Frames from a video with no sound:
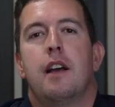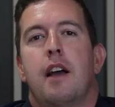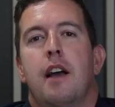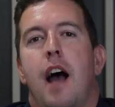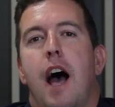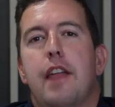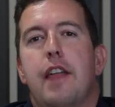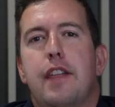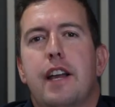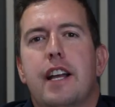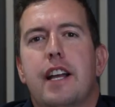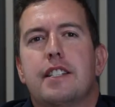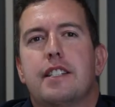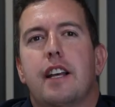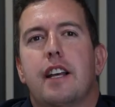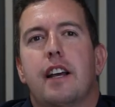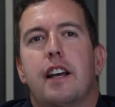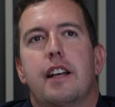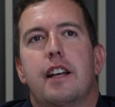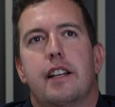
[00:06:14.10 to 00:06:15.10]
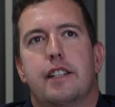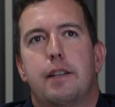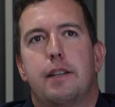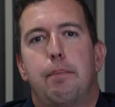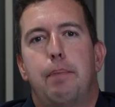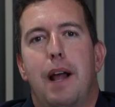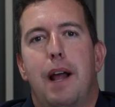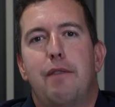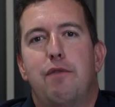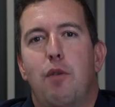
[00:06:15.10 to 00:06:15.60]
I think it's a
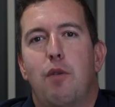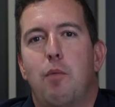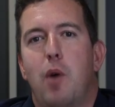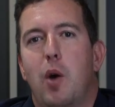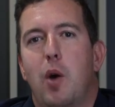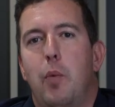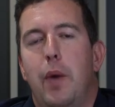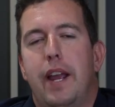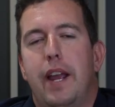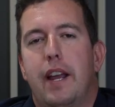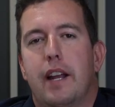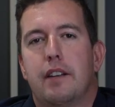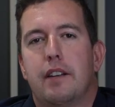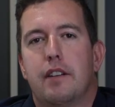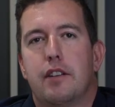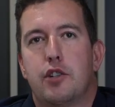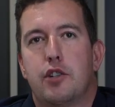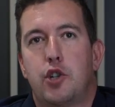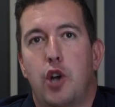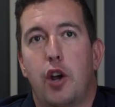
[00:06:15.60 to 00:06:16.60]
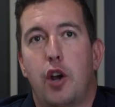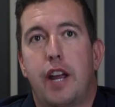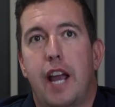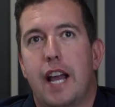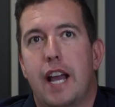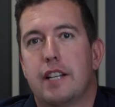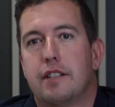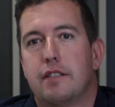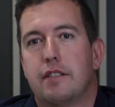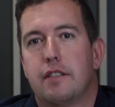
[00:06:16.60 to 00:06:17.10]
platform where we can
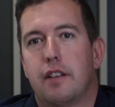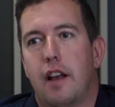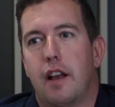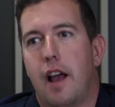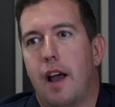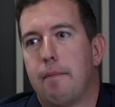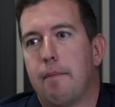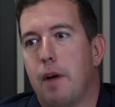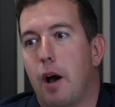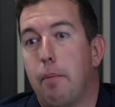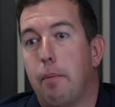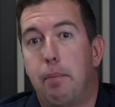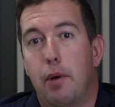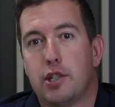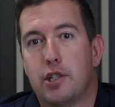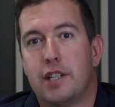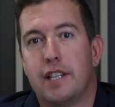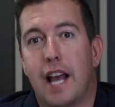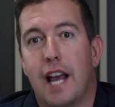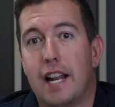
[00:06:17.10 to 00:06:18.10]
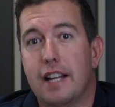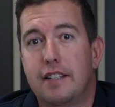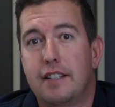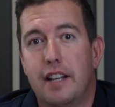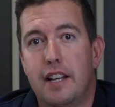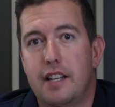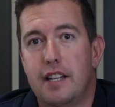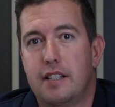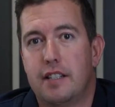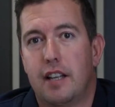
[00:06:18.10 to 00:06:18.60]
showcase our
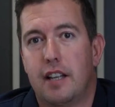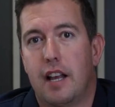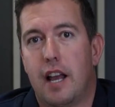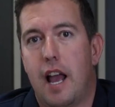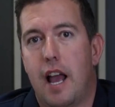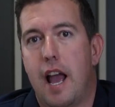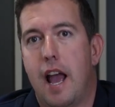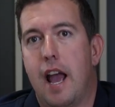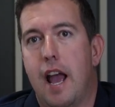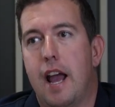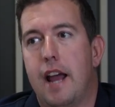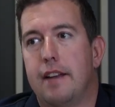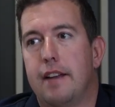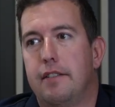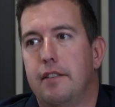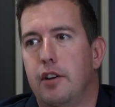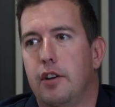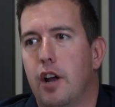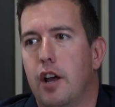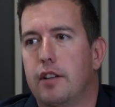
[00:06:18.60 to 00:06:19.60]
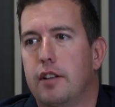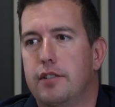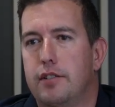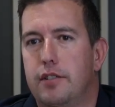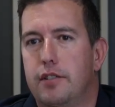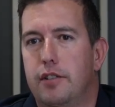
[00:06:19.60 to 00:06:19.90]
personalities and, you know,